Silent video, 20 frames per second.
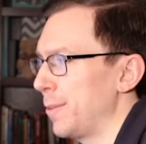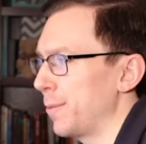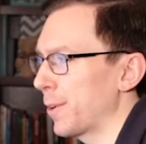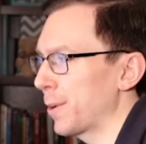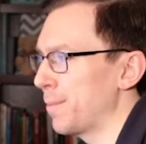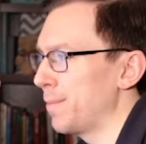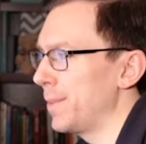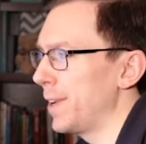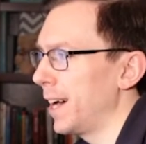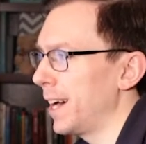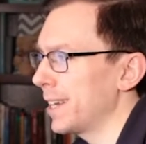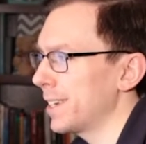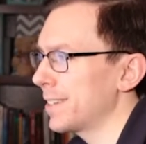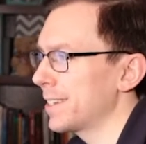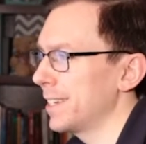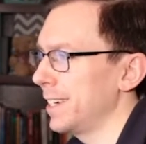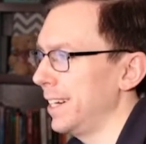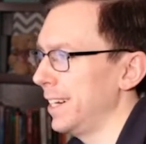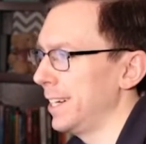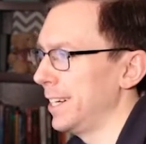We're
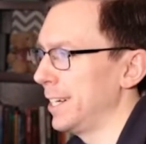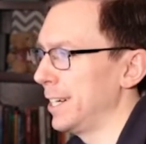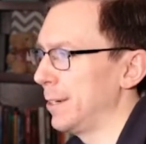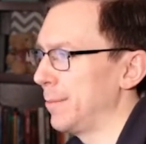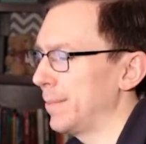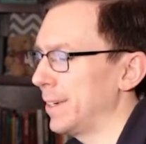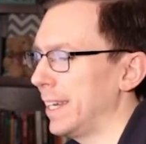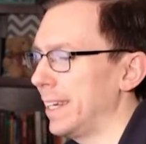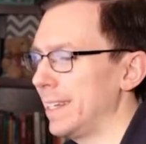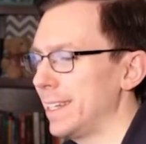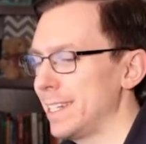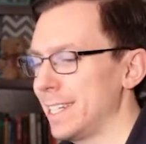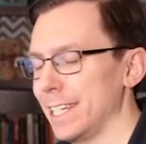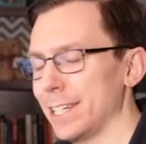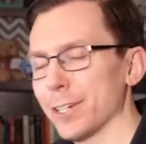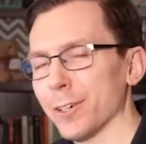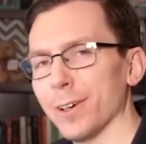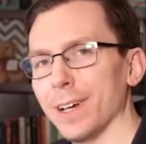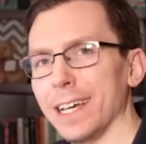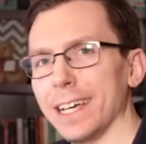not um,
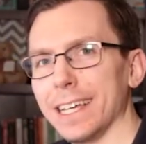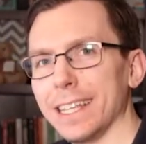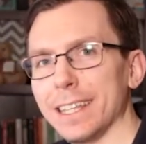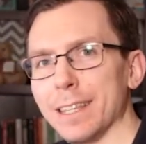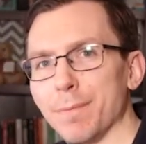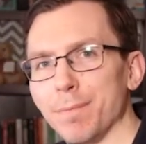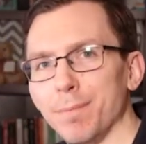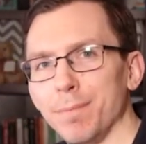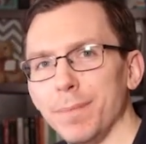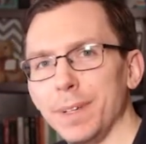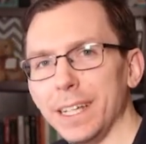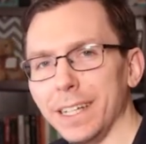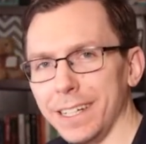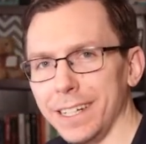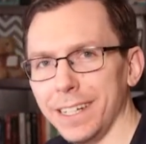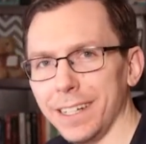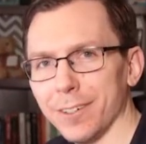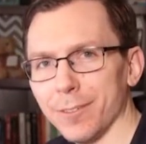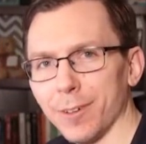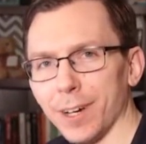considering the
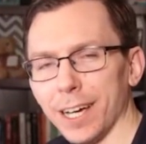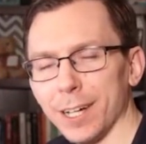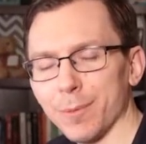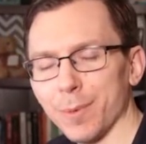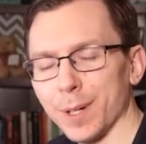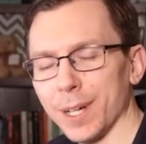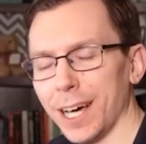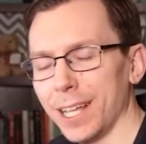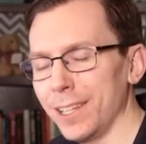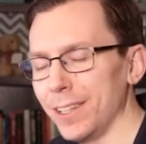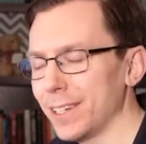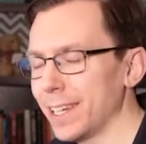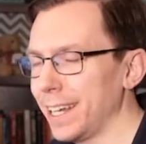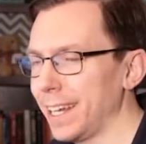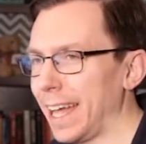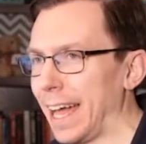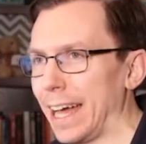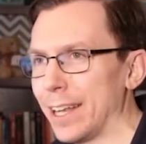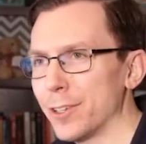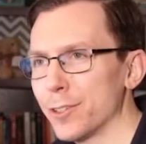mean, right? We're not
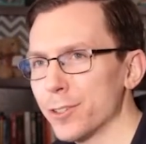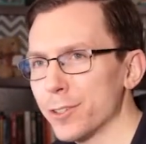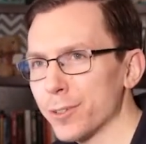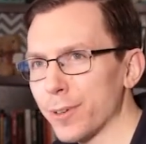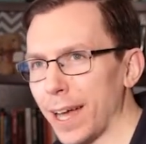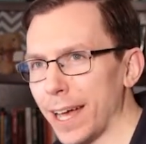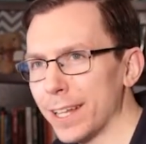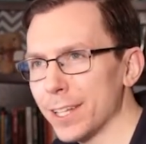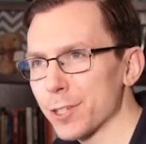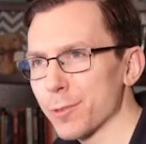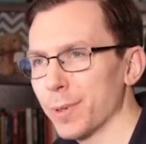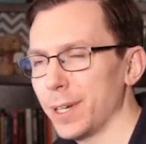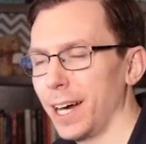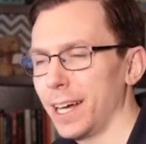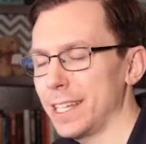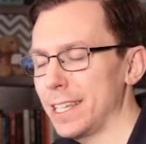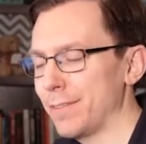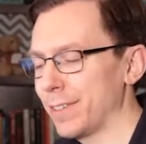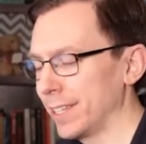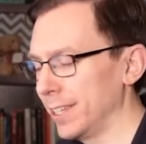looking at trends. We're
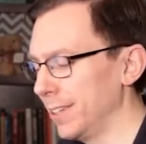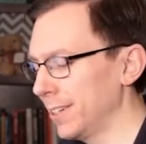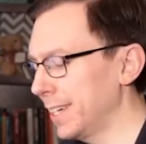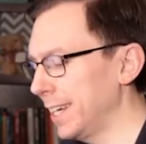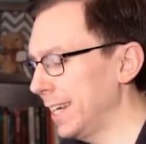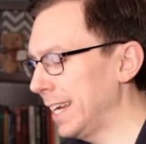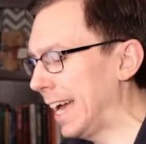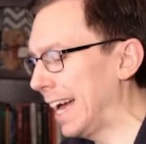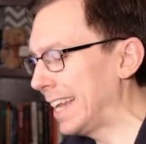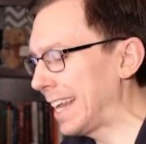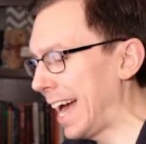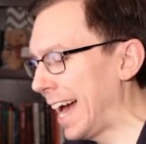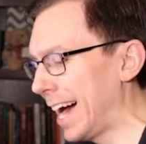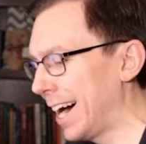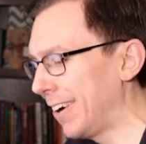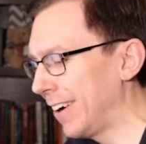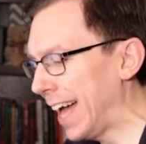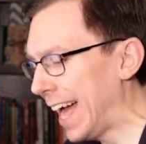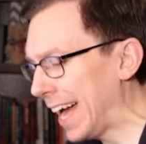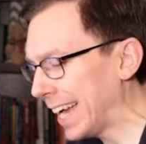not even looking at
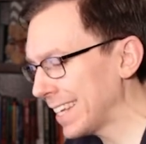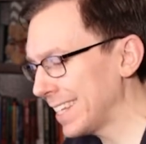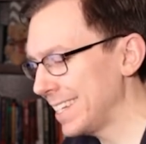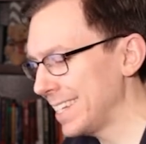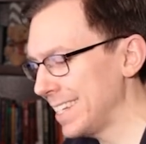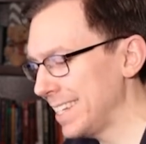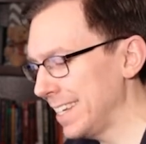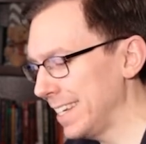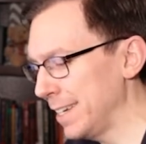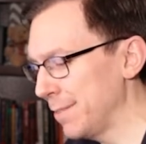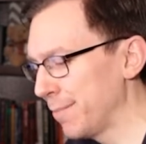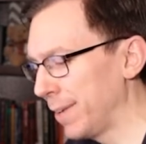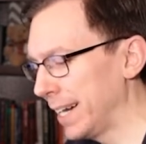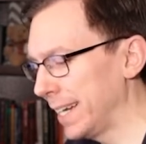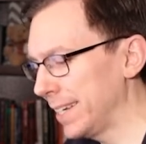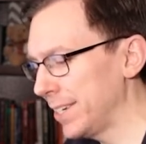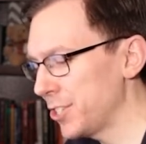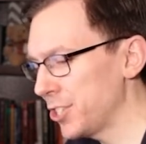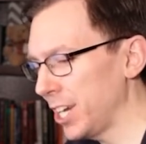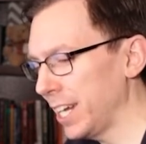how xt
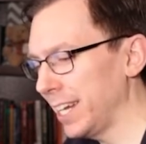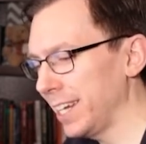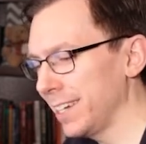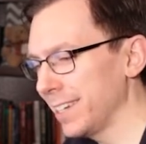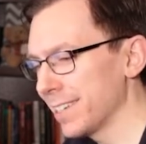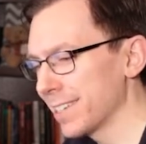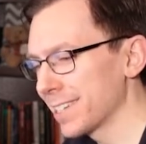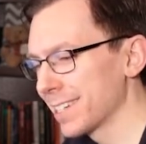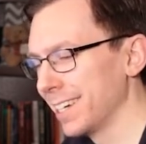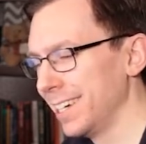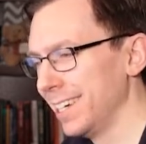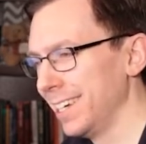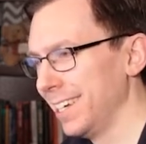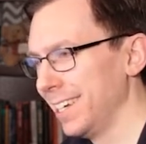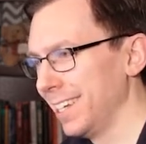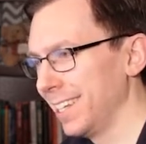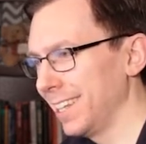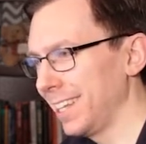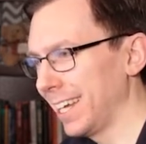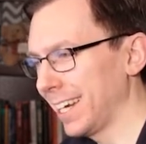might change
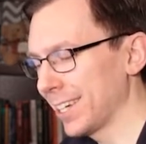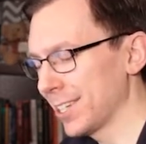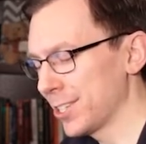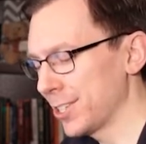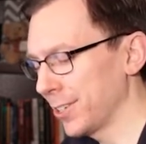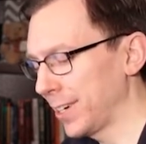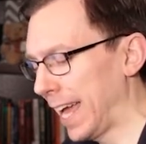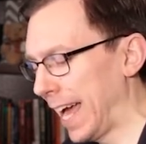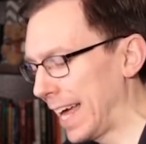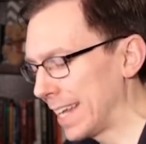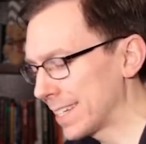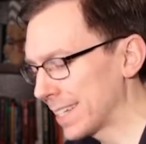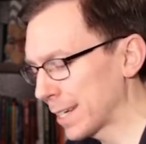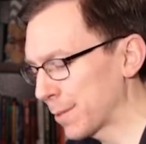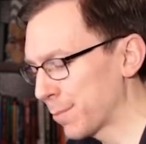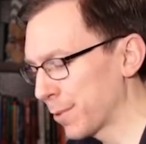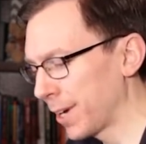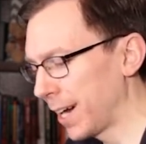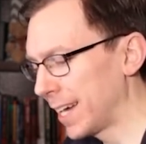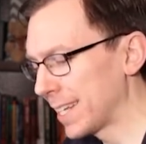like a
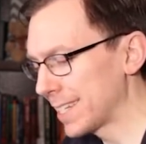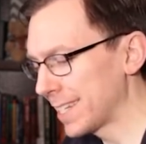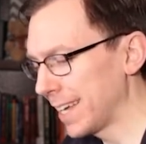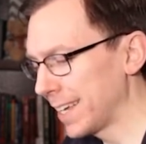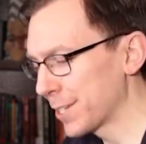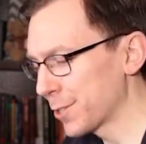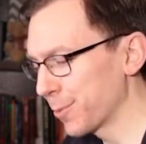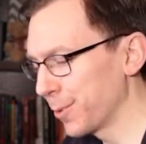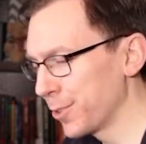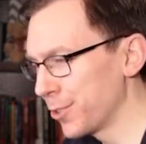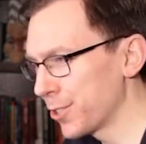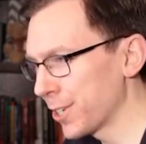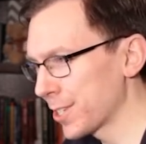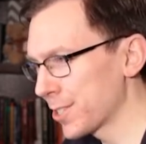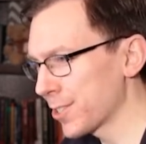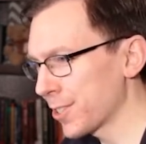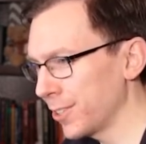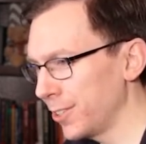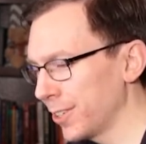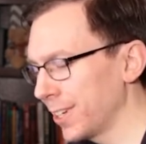stochastic process. We're
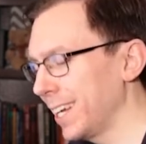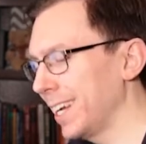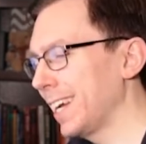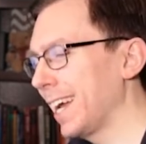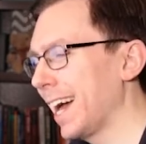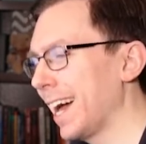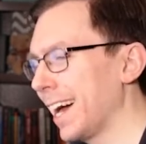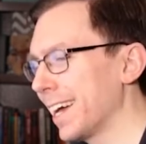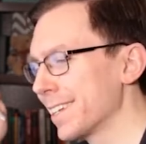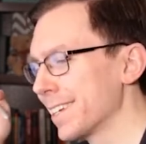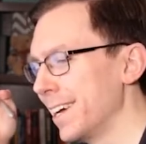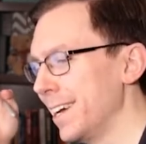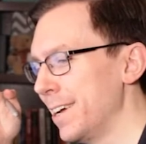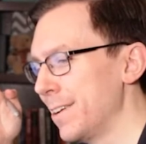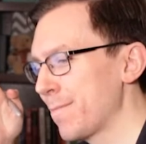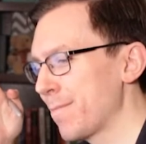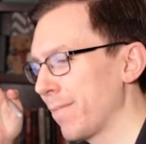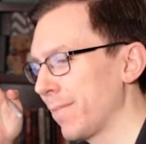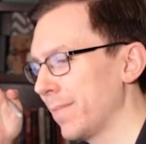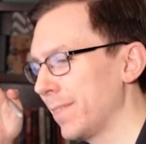just looking at
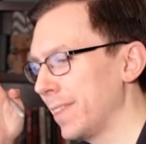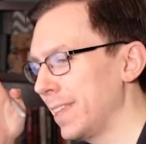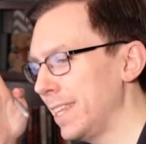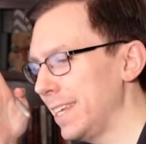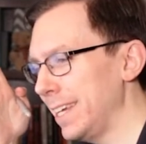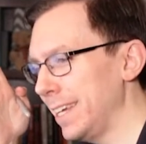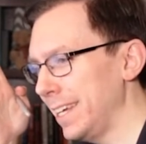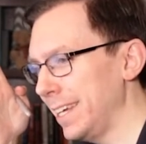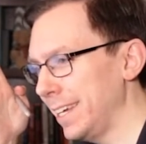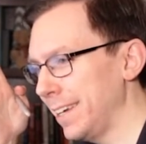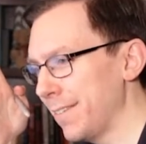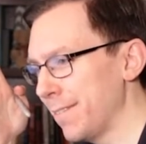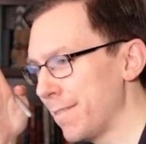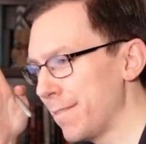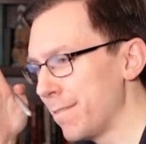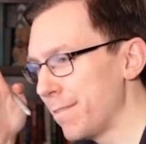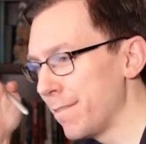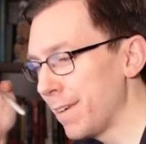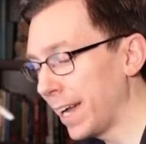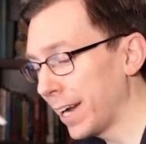the
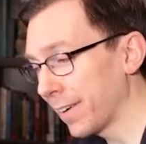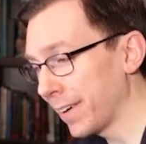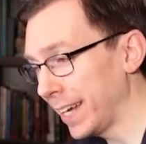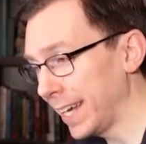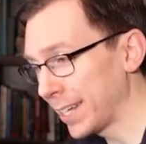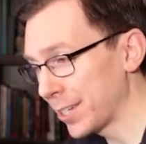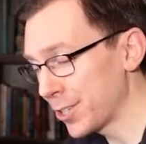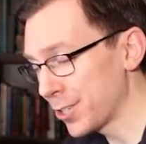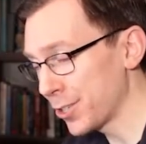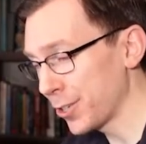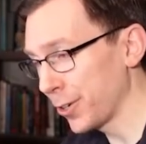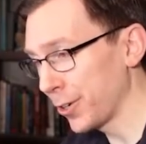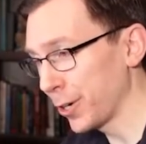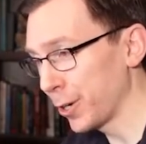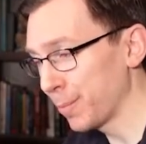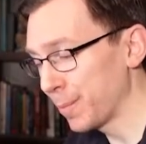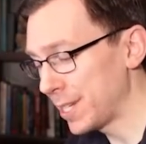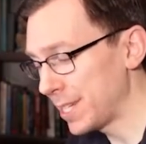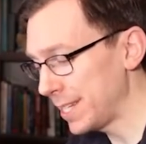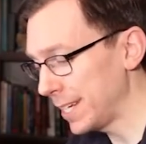variance
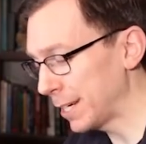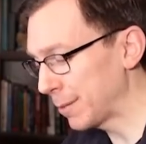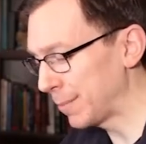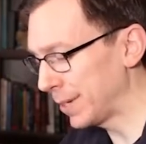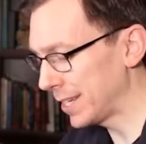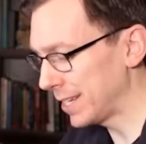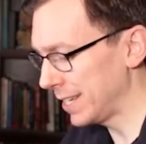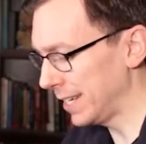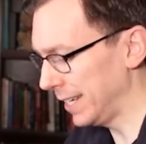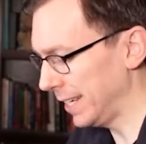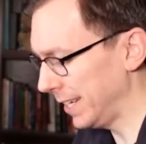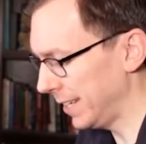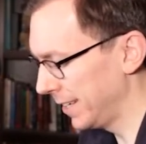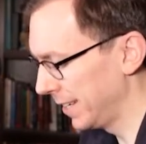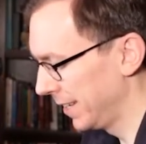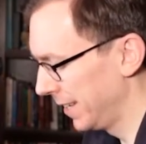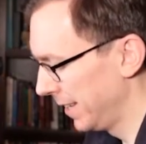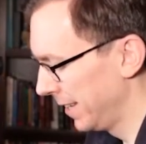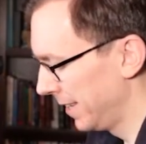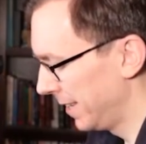term, sigma
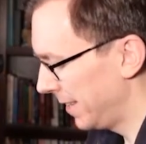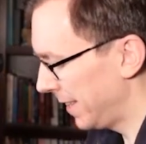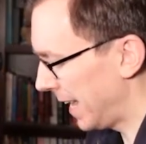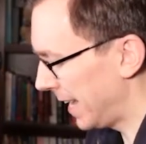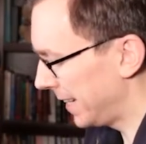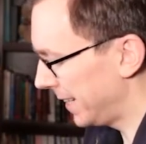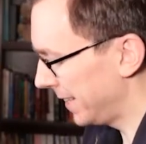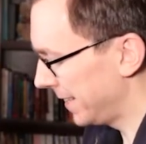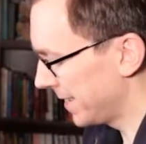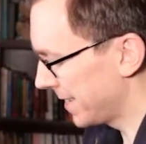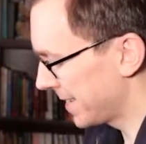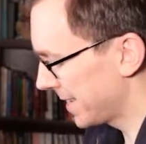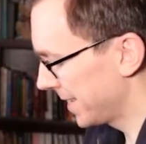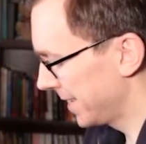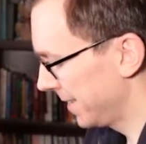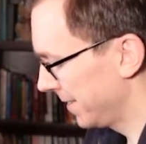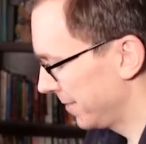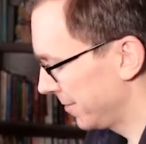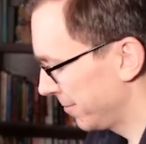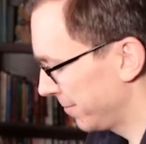t. That is,